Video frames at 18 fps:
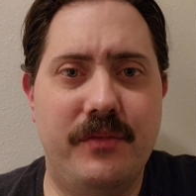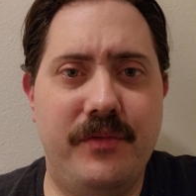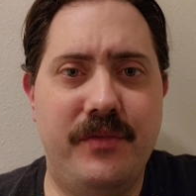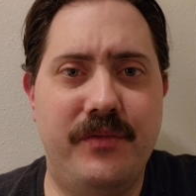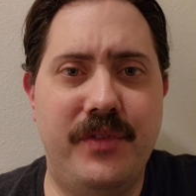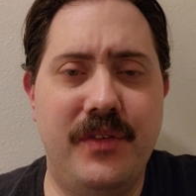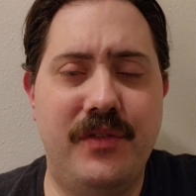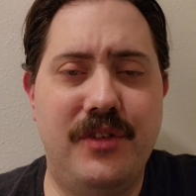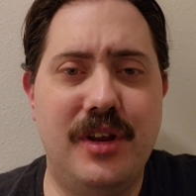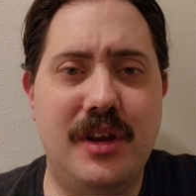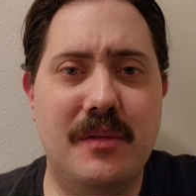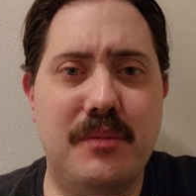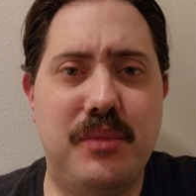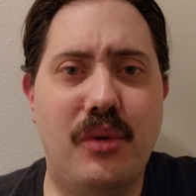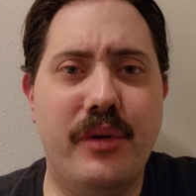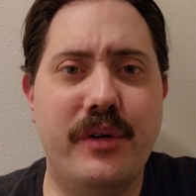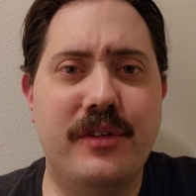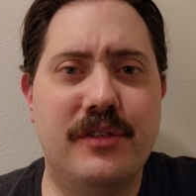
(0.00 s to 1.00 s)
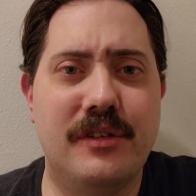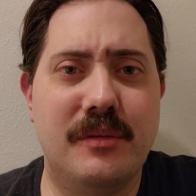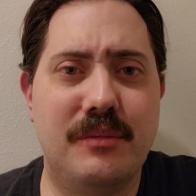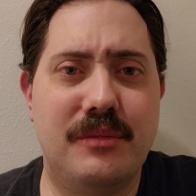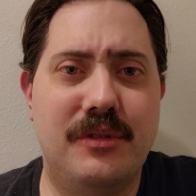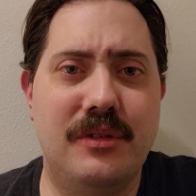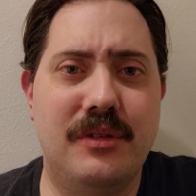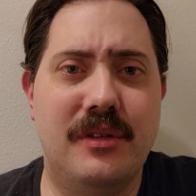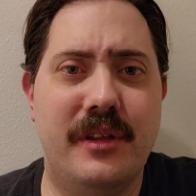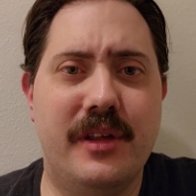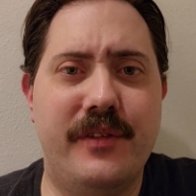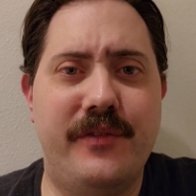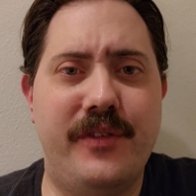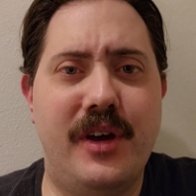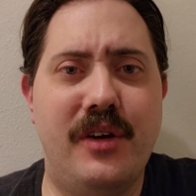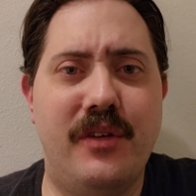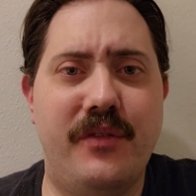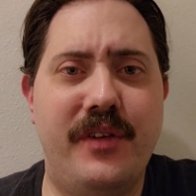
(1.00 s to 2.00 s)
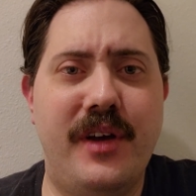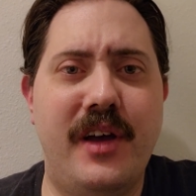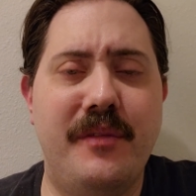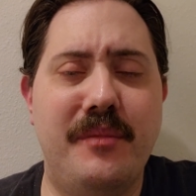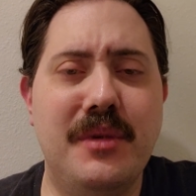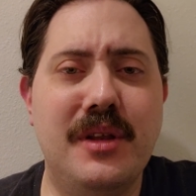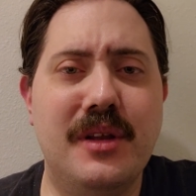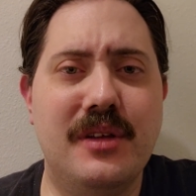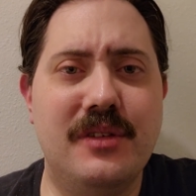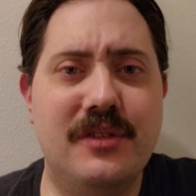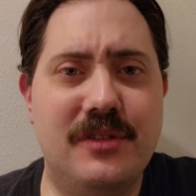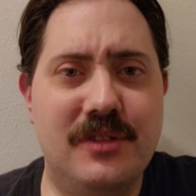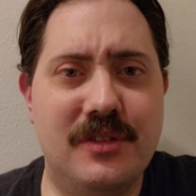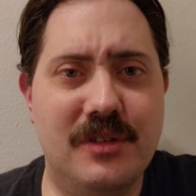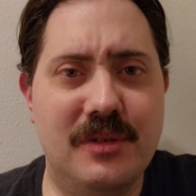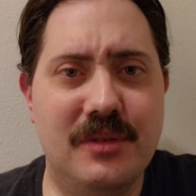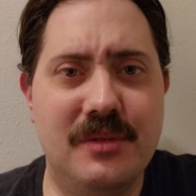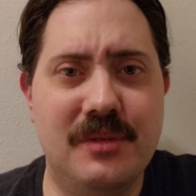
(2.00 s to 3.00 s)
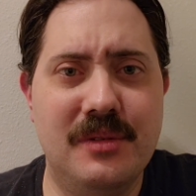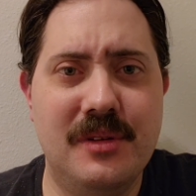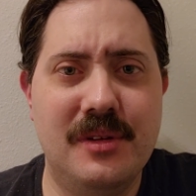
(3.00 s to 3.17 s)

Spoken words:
15 points up till the final 5 minutes. So,